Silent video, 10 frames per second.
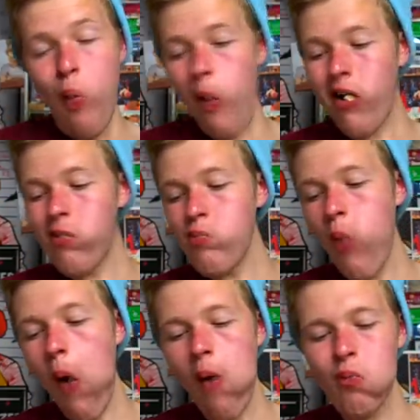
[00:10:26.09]
Alright,
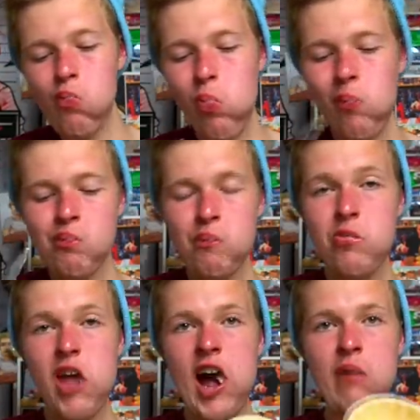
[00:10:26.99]

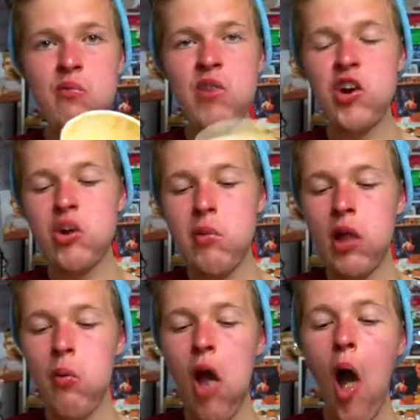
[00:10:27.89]
I haven't finished it
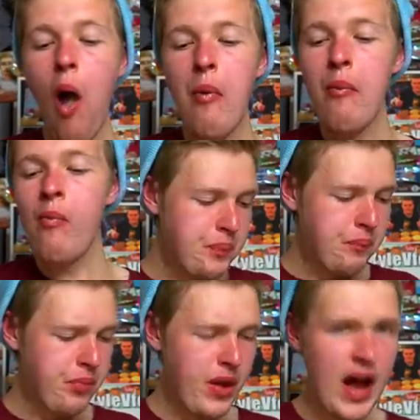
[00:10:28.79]
by the way,
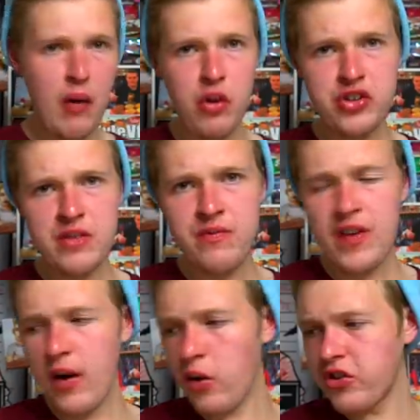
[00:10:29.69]
I wasn't
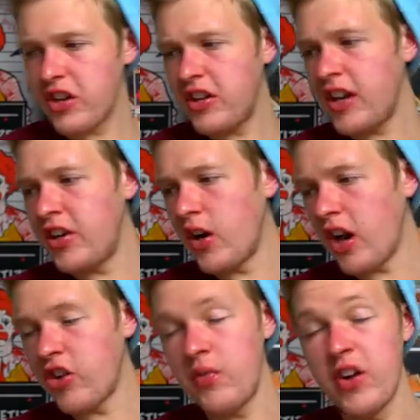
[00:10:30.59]
intending on
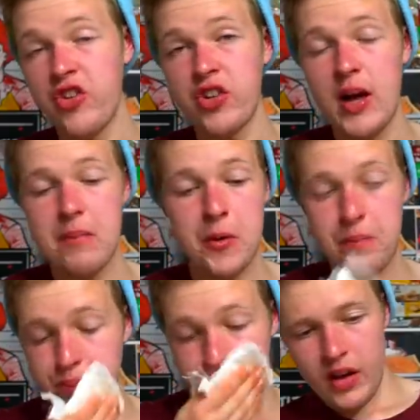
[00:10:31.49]
actually finishing that, but
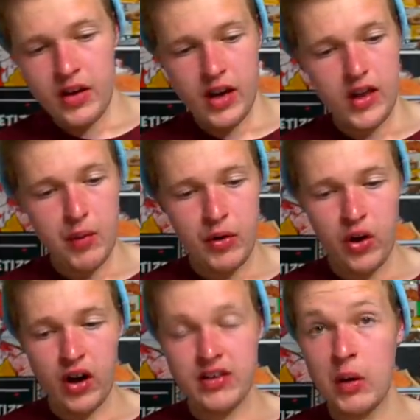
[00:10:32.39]
yeah, there we
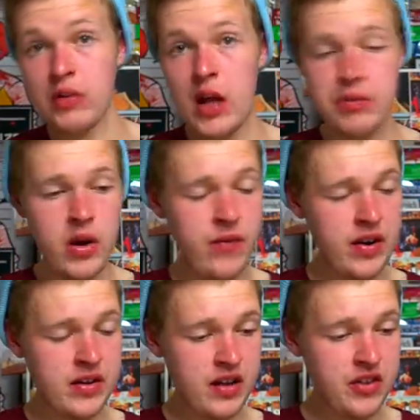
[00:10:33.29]
go, guys. That was absolutely
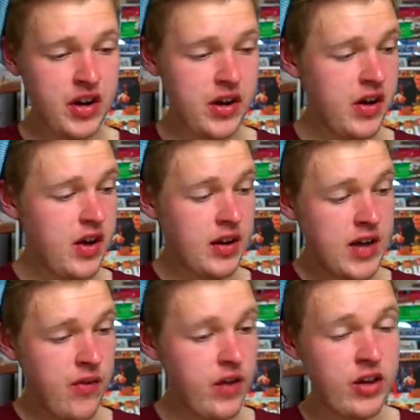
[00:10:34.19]
fantastic.
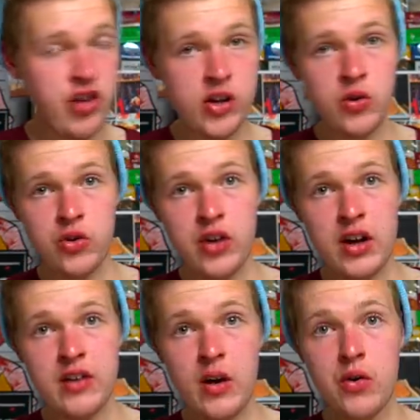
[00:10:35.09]
Definitely check those
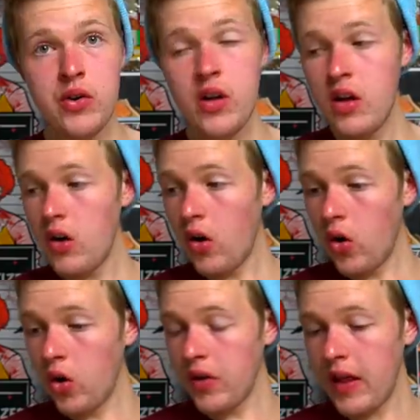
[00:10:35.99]
guys out.
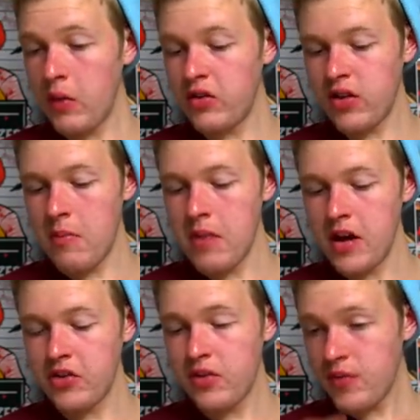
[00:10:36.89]
All of that was
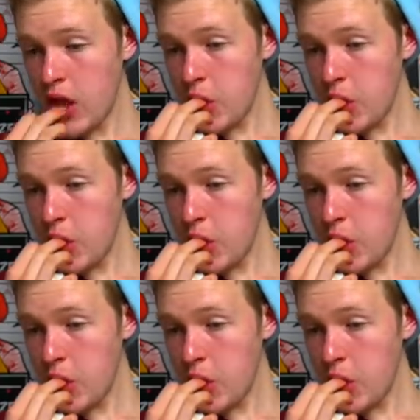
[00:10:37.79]
amazing.